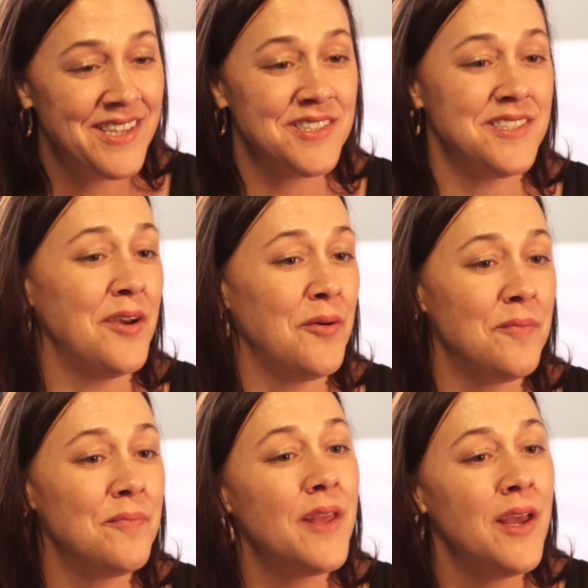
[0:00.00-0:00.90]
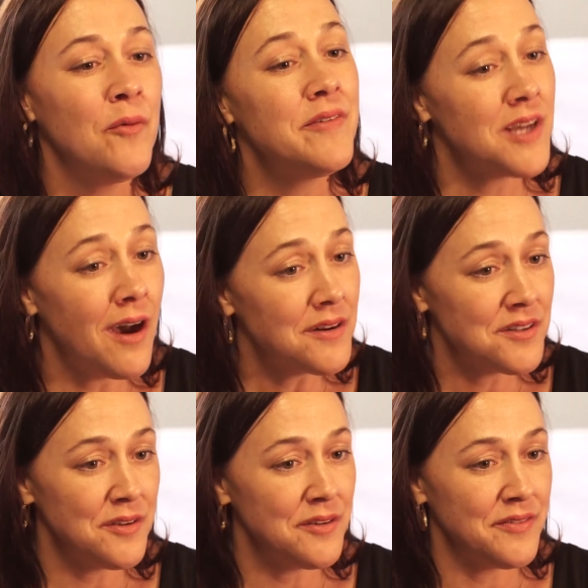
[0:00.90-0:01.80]
So we've talked
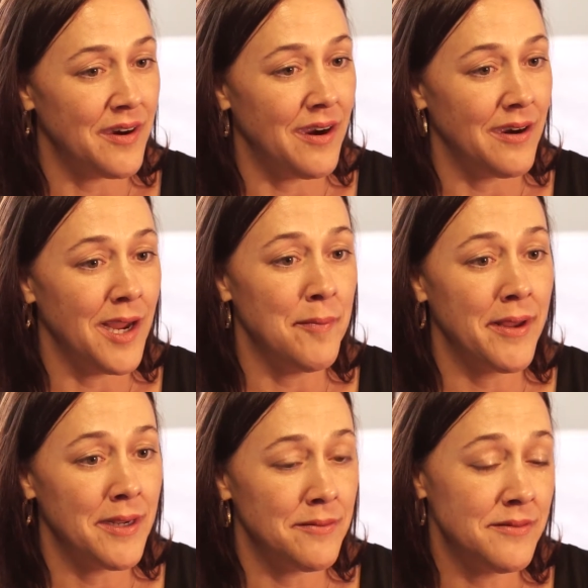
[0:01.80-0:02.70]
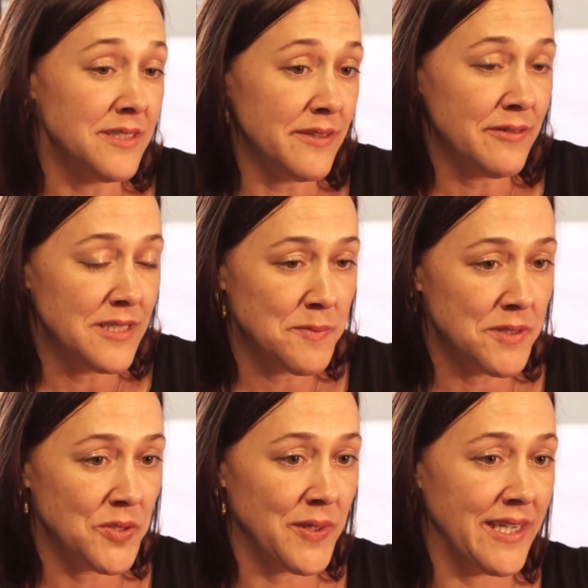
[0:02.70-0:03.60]
so far about the difference
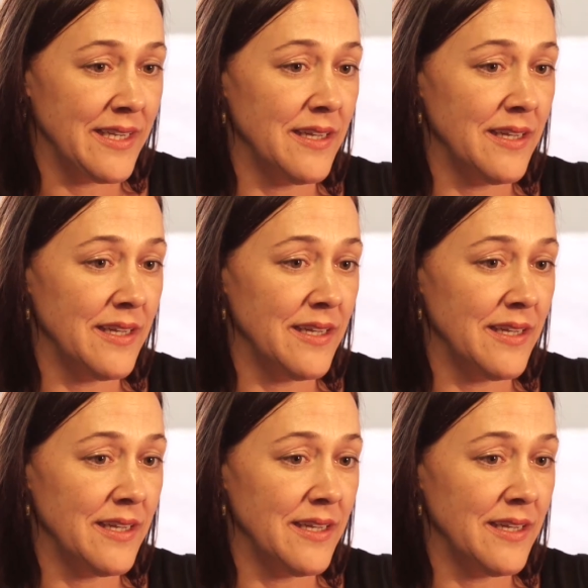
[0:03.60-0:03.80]
between